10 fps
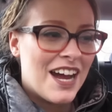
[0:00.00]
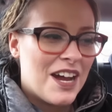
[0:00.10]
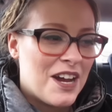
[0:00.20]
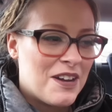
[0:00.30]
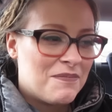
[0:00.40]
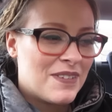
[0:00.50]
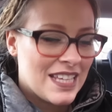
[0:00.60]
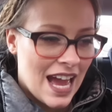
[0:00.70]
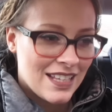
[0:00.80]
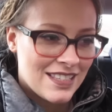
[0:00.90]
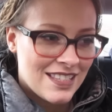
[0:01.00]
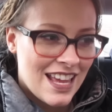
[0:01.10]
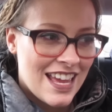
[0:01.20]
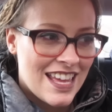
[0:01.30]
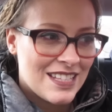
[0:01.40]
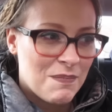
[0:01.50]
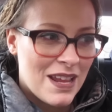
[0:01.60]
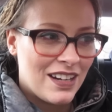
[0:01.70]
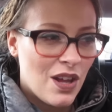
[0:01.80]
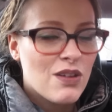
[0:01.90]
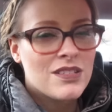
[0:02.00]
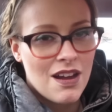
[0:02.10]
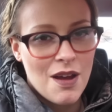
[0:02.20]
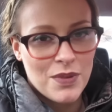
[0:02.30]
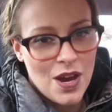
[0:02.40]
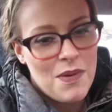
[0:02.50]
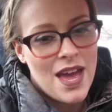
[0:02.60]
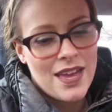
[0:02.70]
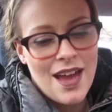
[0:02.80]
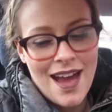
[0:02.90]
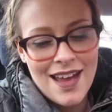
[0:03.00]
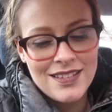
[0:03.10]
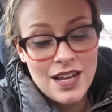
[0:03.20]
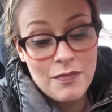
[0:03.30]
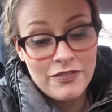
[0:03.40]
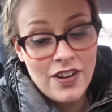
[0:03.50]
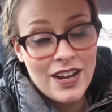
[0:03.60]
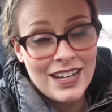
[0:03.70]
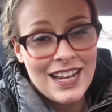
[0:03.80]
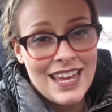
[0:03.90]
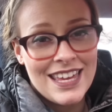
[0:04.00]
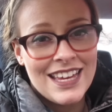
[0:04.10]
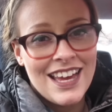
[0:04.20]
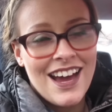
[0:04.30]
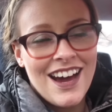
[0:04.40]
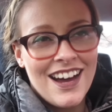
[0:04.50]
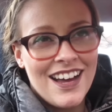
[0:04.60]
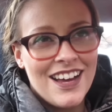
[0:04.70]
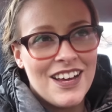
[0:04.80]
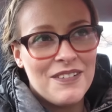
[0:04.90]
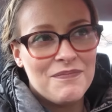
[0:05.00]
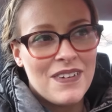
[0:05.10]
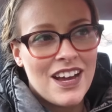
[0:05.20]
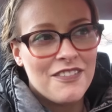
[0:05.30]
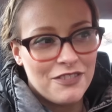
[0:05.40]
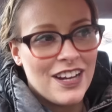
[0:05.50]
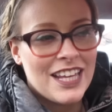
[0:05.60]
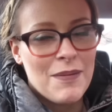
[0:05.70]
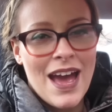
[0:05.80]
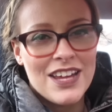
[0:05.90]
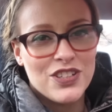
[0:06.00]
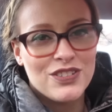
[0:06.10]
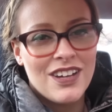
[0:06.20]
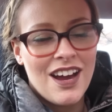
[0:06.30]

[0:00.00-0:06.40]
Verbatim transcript: um, yes, it's been a long time coming, and I'm finally, um, I'm finally getting my hair done.